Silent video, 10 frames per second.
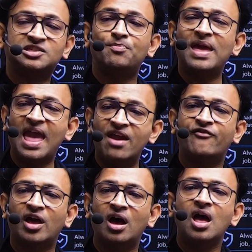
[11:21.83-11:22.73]

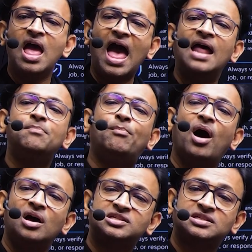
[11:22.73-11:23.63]
behavior and
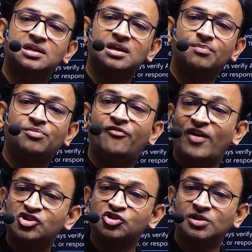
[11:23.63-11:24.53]
past
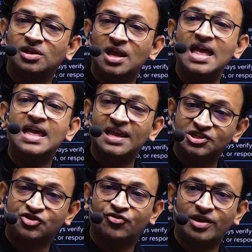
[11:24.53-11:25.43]
professional
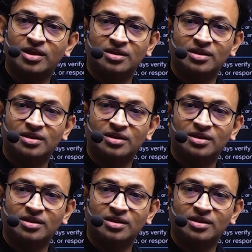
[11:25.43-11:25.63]
history.